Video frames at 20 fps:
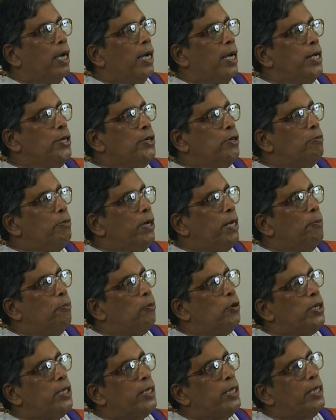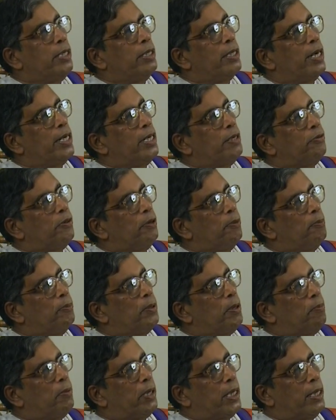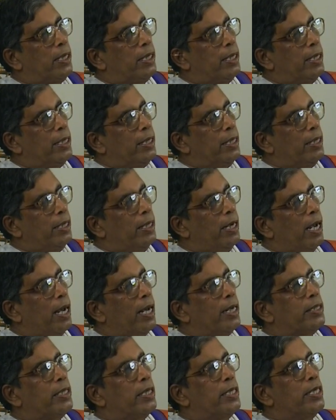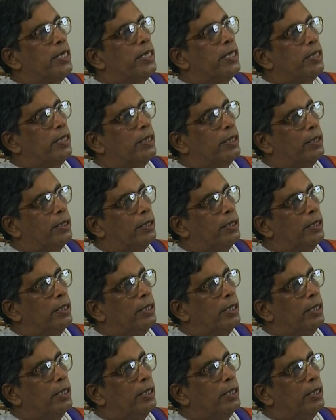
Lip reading: Into my poetry right from the beginning has entered